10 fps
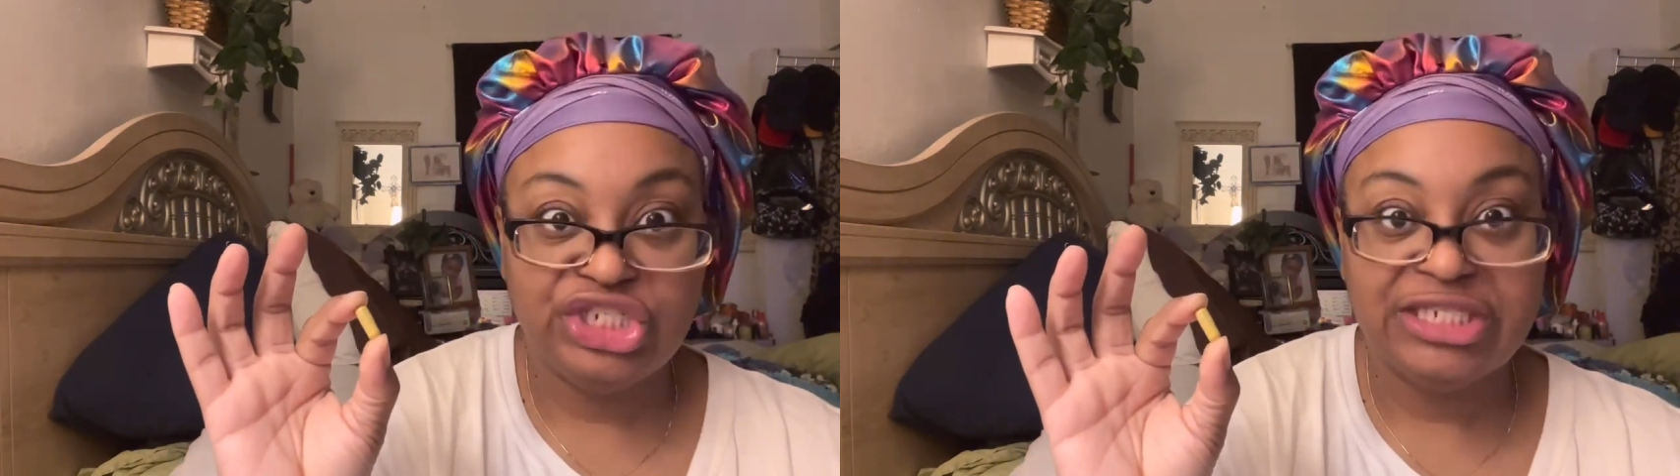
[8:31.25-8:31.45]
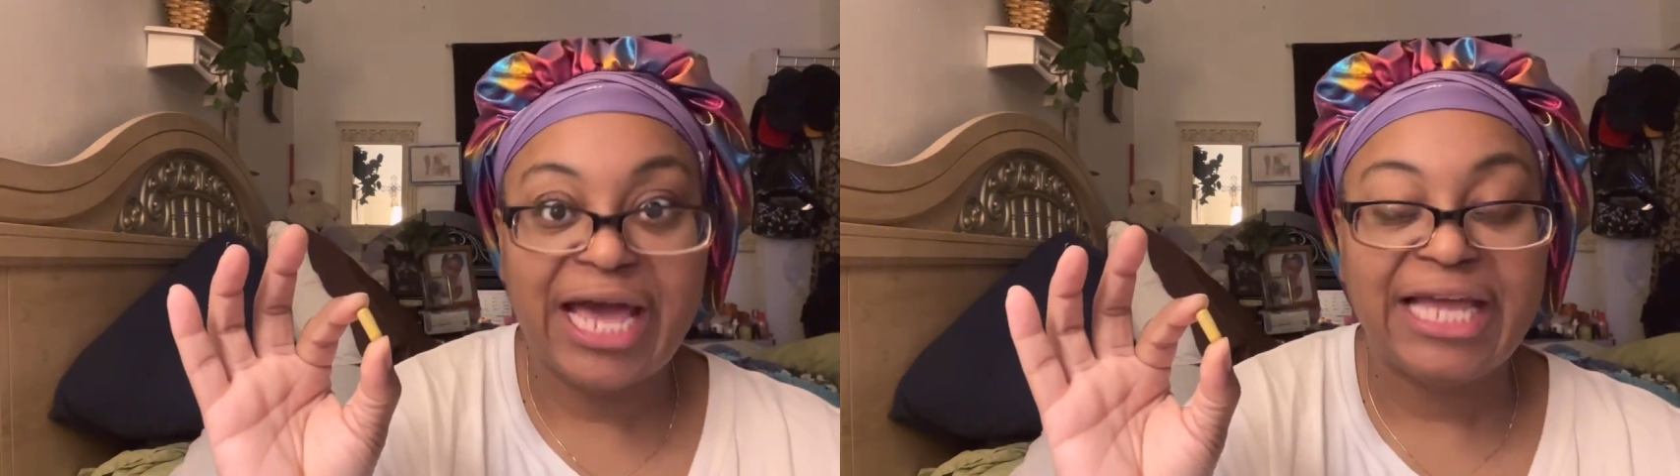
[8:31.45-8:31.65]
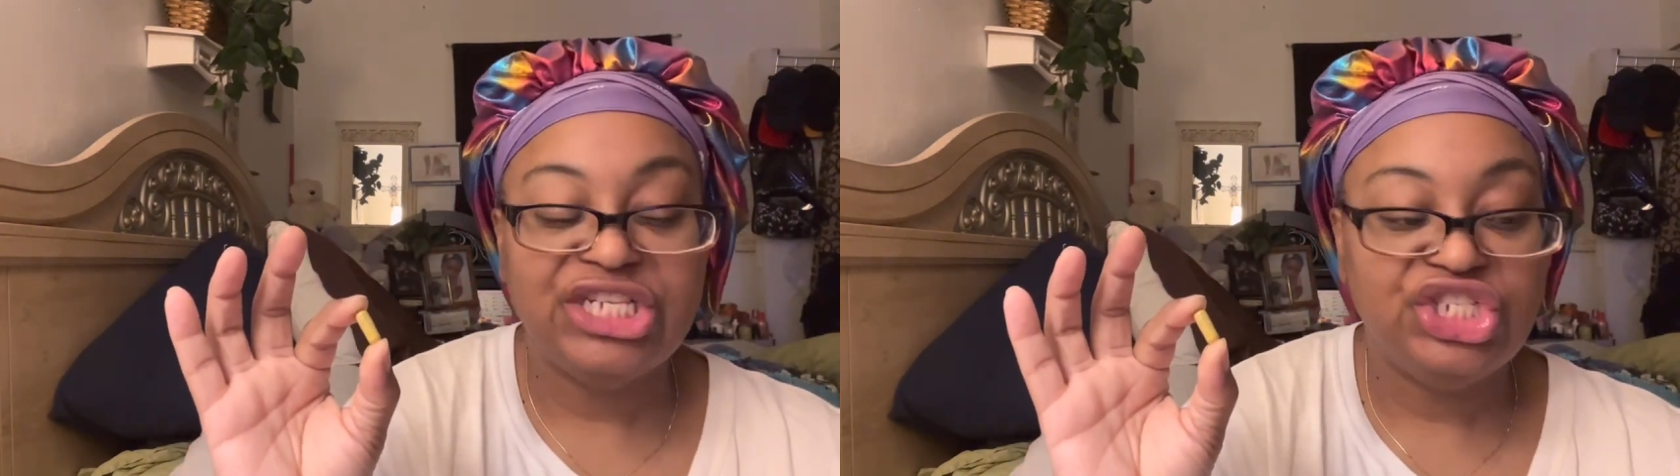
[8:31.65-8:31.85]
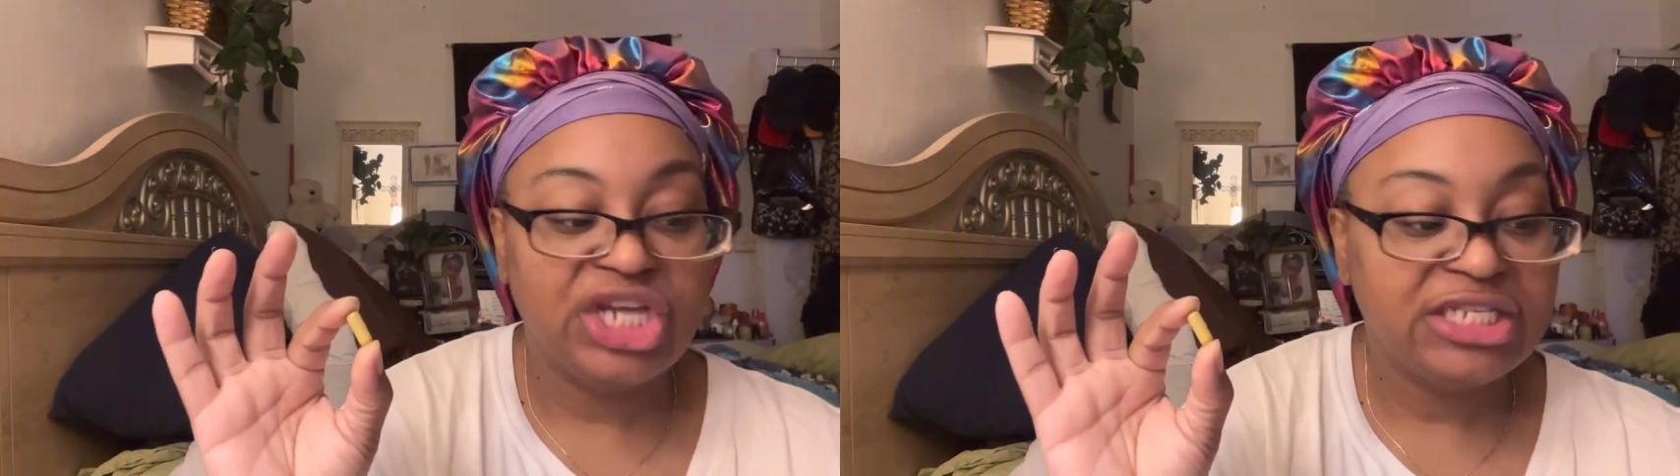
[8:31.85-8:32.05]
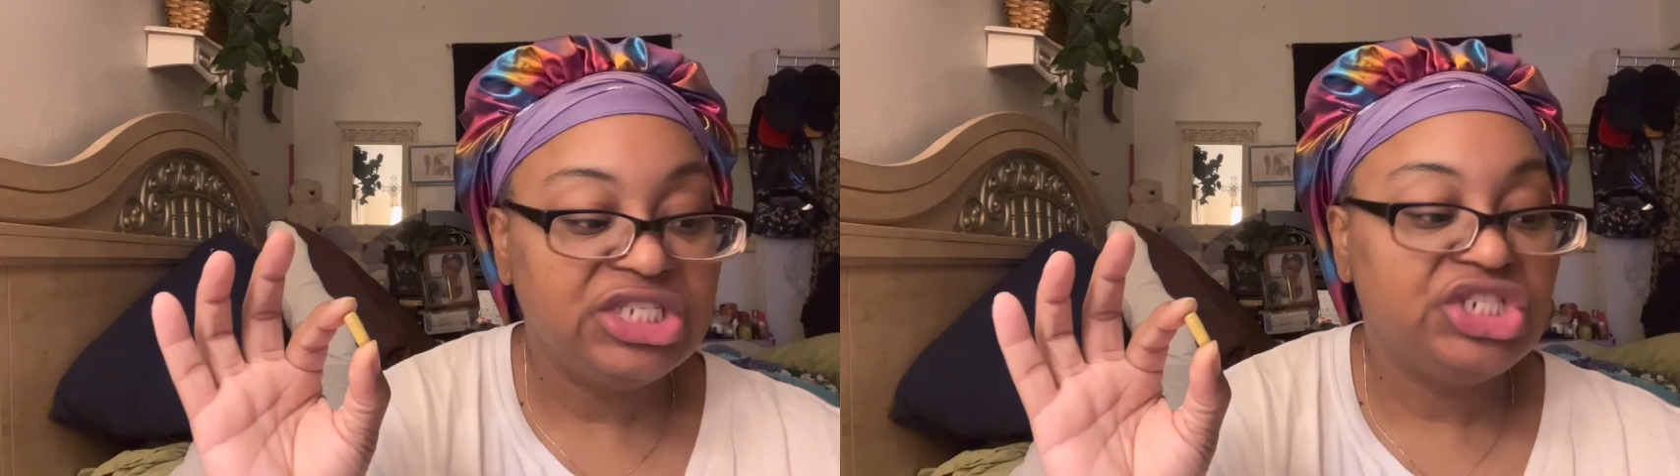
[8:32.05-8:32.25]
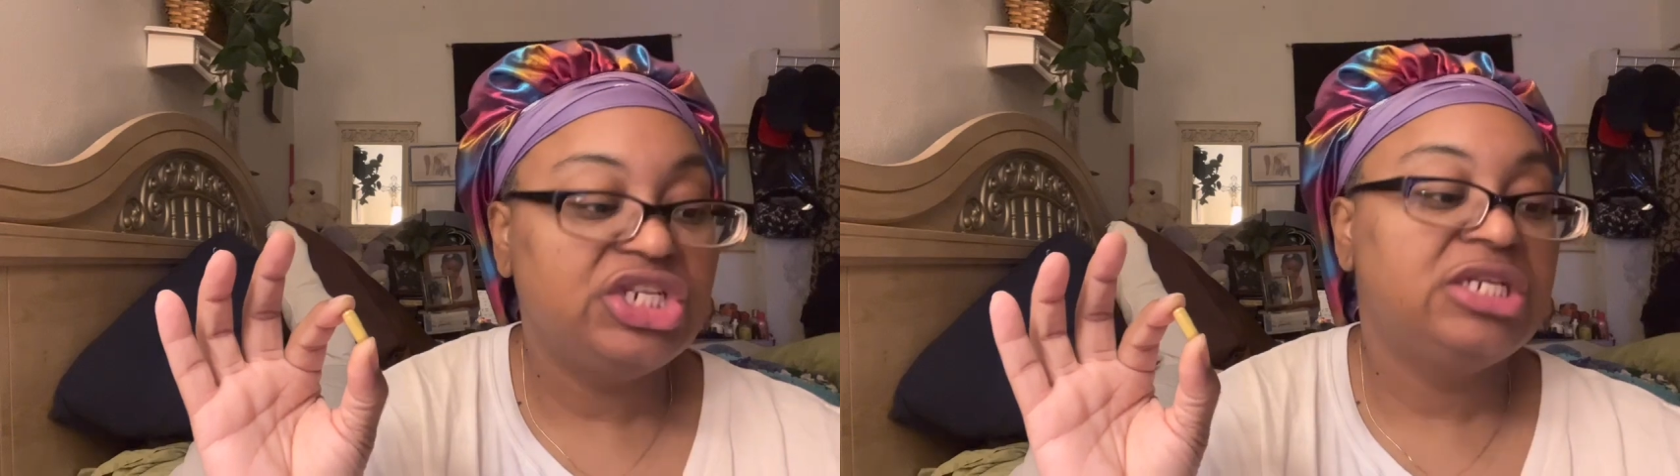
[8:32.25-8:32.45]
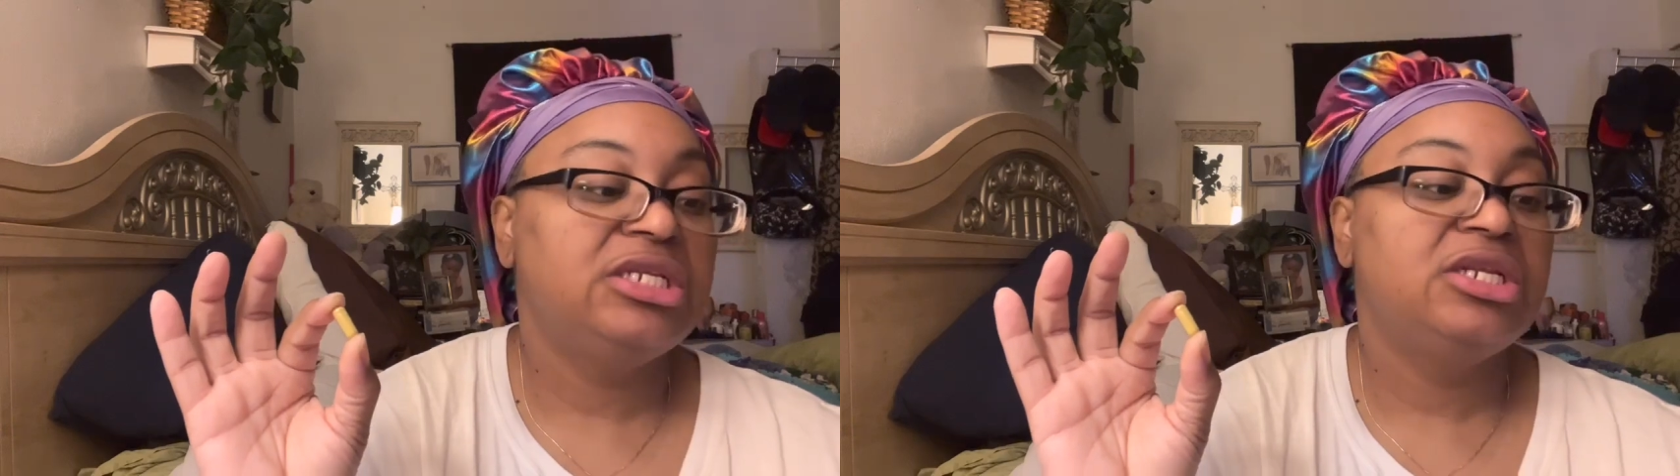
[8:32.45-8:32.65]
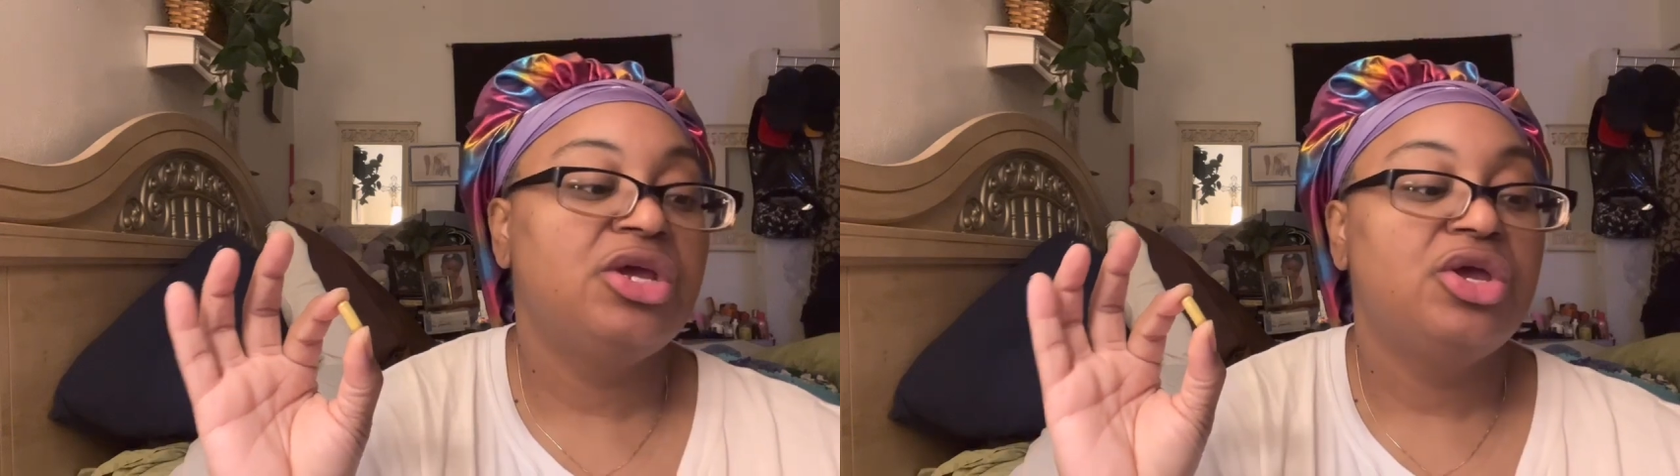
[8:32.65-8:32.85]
digestion,